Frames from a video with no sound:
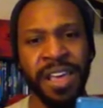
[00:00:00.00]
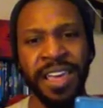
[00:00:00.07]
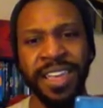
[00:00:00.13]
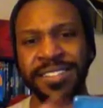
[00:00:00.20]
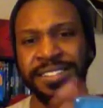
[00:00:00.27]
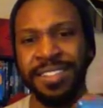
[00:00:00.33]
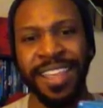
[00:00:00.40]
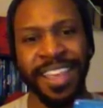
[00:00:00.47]

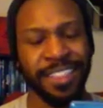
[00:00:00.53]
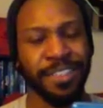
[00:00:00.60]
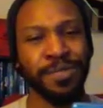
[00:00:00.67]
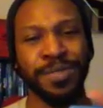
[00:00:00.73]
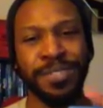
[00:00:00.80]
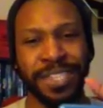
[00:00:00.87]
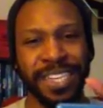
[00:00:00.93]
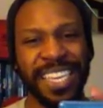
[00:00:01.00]
into, like,
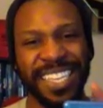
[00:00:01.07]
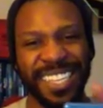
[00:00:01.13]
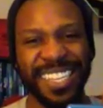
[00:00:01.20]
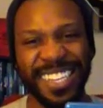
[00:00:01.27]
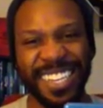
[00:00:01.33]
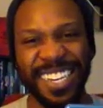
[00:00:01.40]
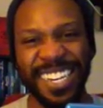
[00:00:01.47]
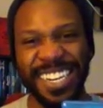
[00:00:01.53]
those
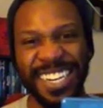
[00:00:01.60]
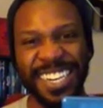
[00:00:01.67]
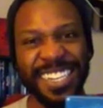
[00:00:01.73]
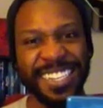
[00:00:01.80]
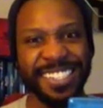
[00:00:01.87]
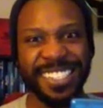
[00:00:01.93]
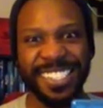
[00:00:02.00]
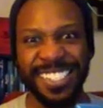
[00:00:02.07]

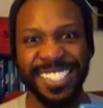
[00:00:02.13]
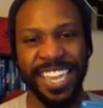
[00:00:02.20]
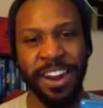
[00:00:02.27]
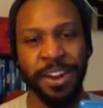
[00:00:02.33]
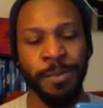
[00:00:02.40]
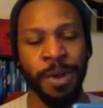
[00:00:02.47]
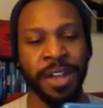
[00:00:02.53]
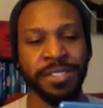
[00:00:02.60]

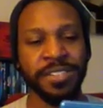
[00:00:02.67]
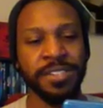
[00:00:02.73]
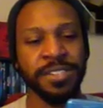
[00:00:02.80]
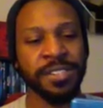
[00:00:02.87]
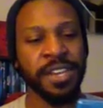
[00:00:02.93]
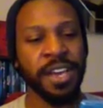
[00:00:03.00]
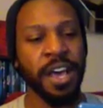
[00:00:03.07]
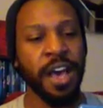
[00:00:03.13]
scary monsters.